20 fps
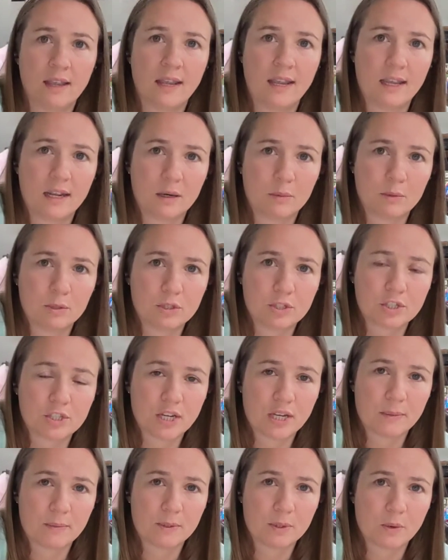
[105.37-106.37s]
animal
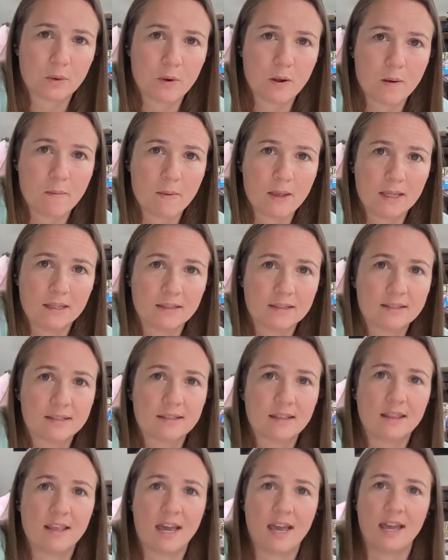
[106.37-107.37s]
shaped ornaments,
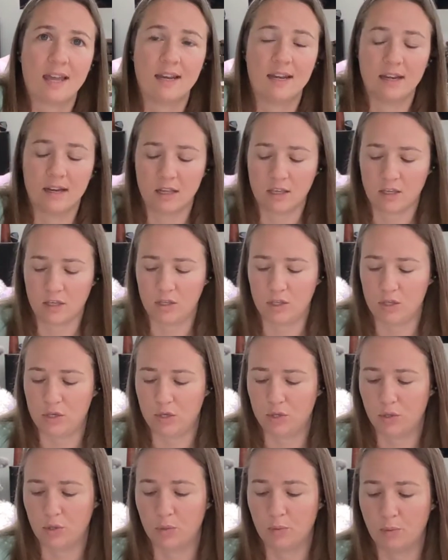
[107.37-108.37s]
then
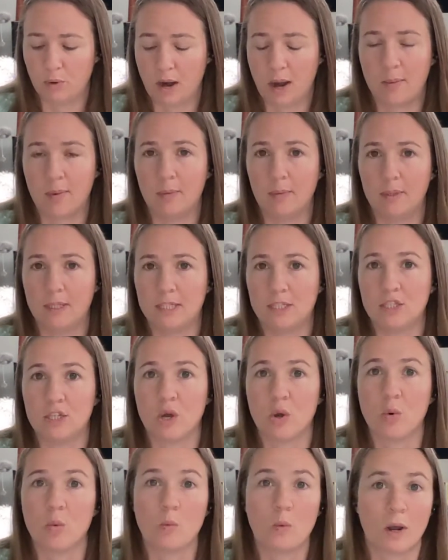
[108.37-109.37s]
you probably
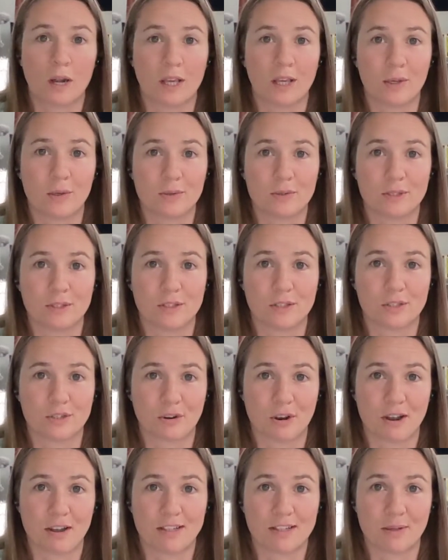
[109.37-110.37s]
don't want to use the
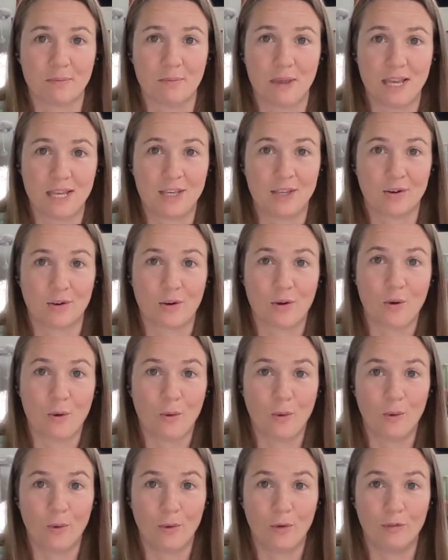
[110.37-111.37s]
straw to make your
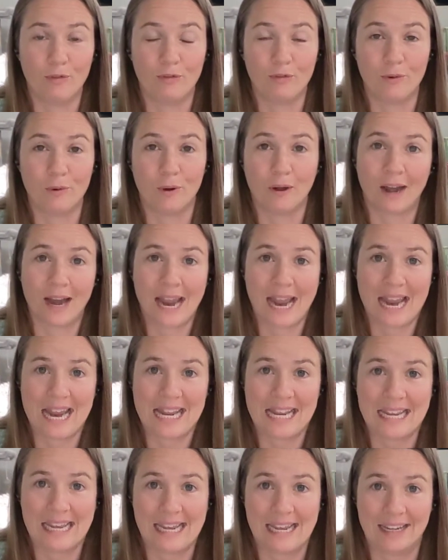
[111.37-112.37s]
hole for
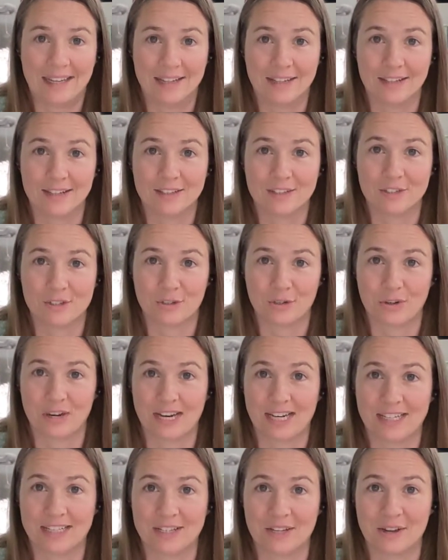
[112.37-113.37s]
hanging
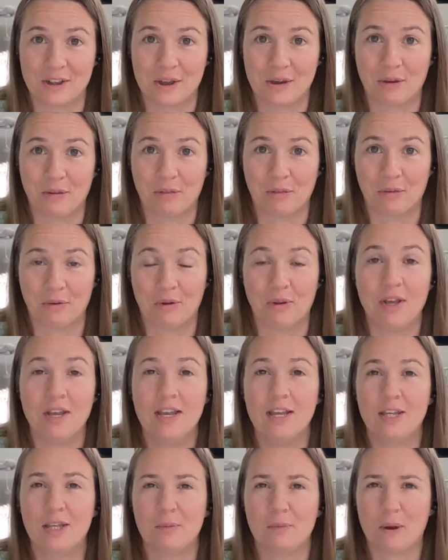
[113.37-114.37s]
string to go through.
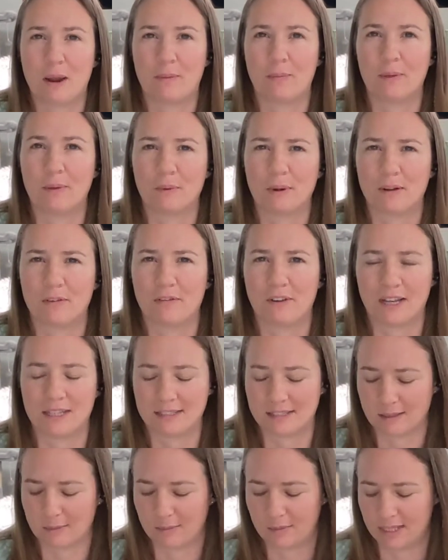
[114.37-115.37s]
You probably want to
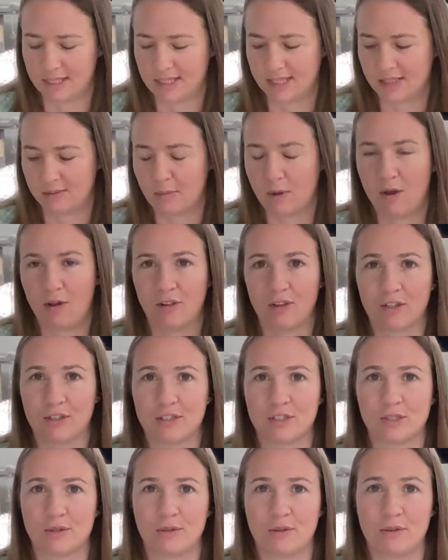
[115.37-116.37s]
find something smaller,
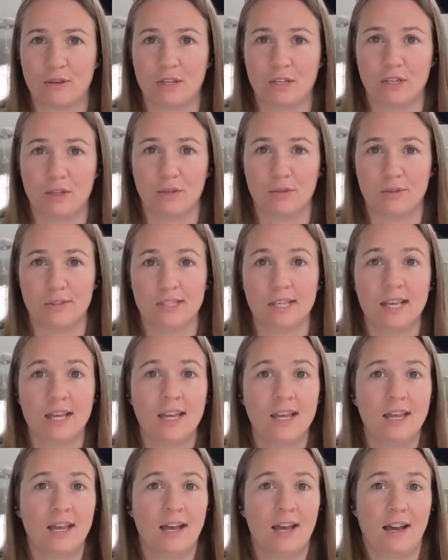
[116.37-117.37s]
so you can use
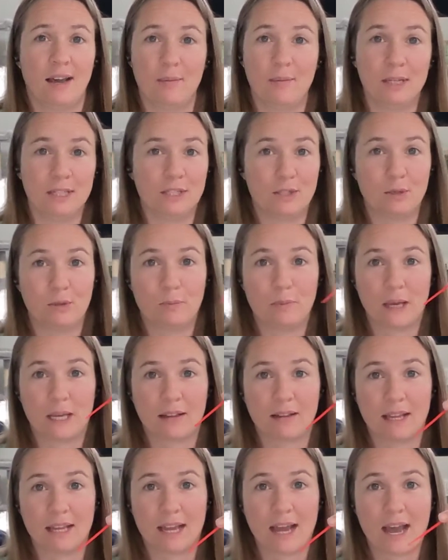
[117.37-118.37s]
a
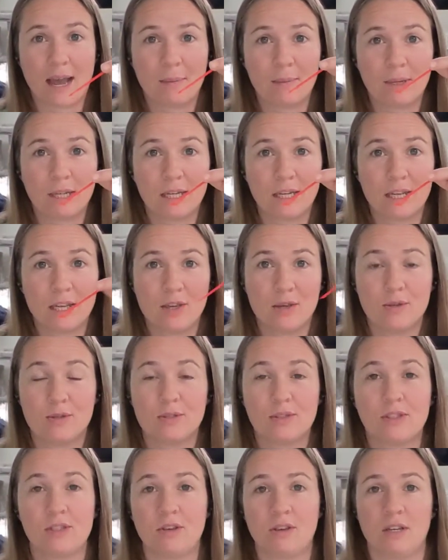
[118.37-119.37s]
toothpick like I'm gonna
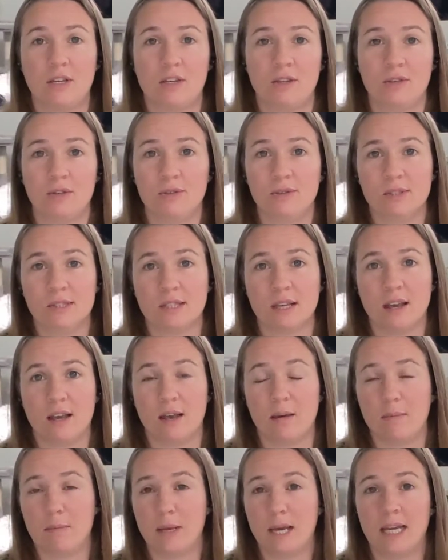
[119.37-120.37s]
use. You can use
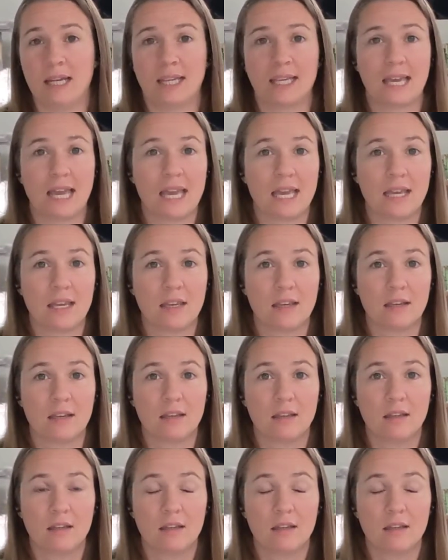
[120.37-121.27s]
a cake